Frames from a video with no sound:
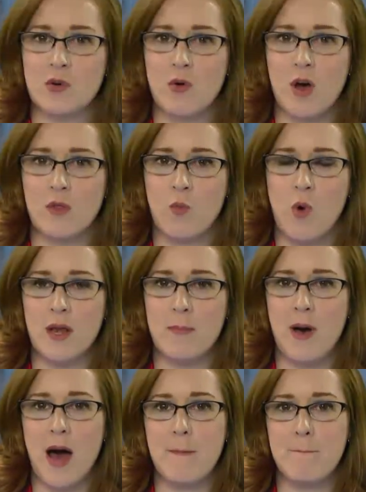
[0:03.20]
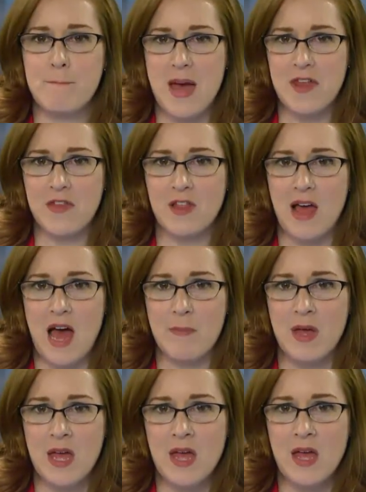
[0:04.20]
a so-called one-pot meth
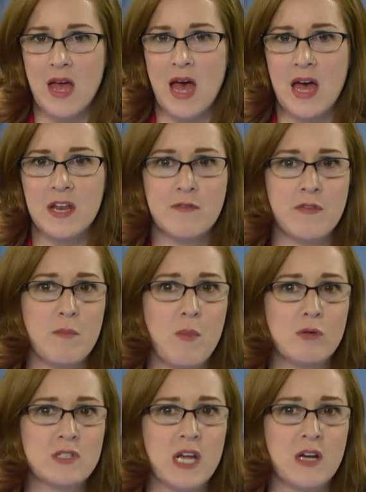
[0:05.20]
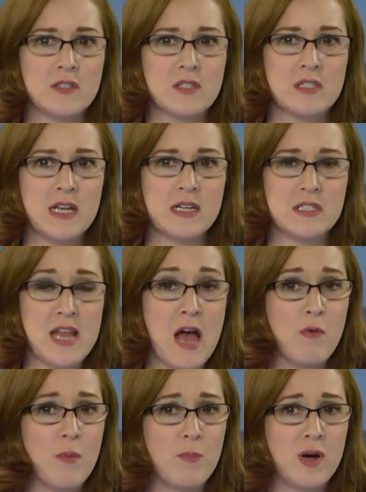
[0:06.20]
lab out of a Motel 6,
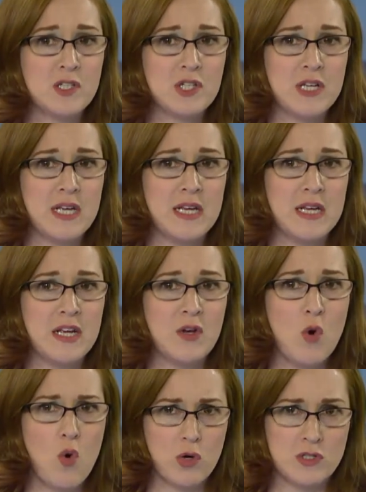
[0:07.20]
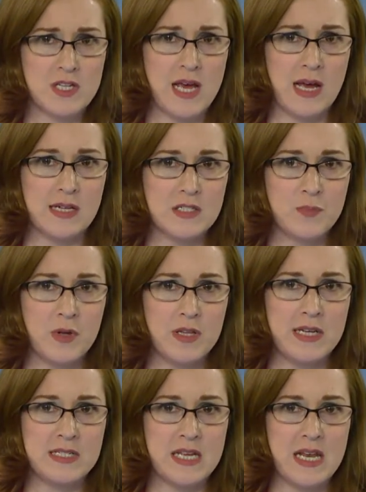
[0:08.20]
now a budget inn in Horseheads.
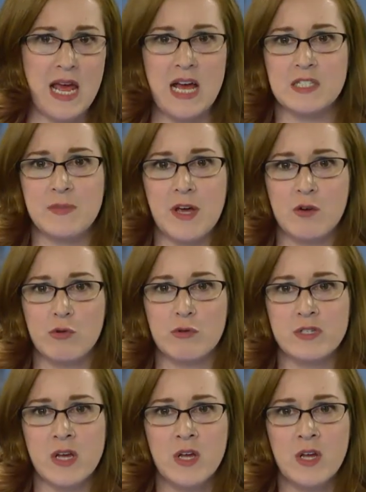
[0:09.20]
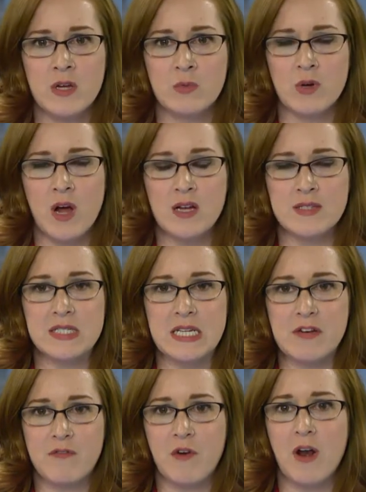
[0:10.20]
Police and hazmat crews were on
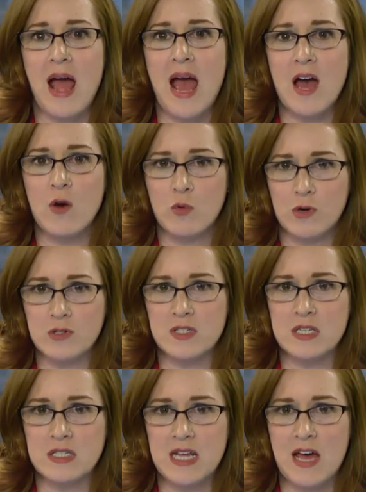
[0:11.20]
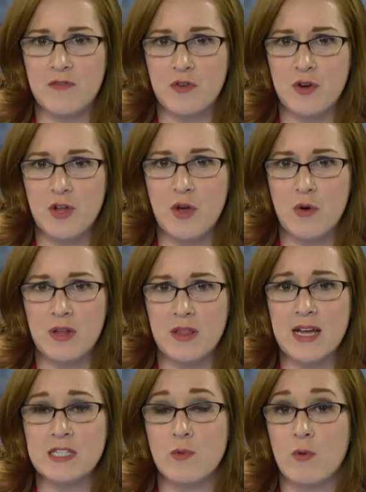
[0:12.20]
scene for hours this afternoon,
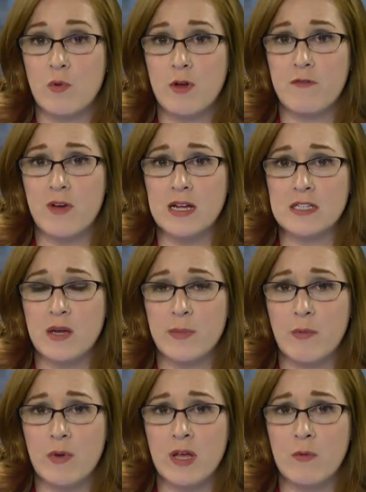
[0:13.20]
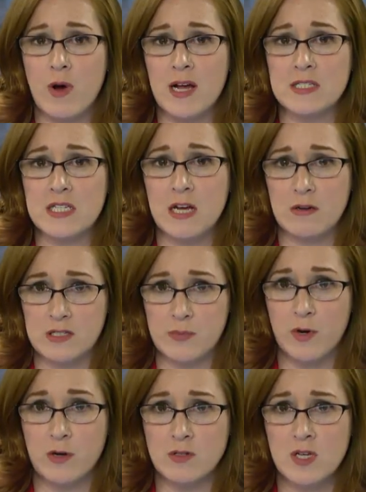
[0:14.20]
and that's where we'll find WENY's Kara
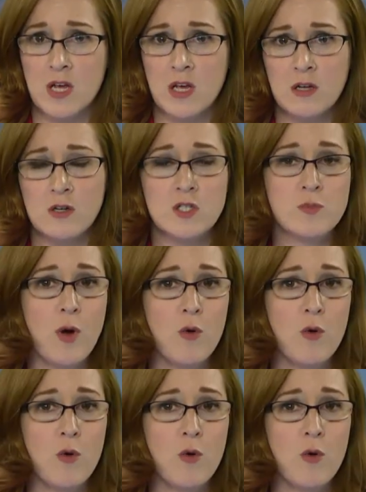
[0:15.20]
Demers, who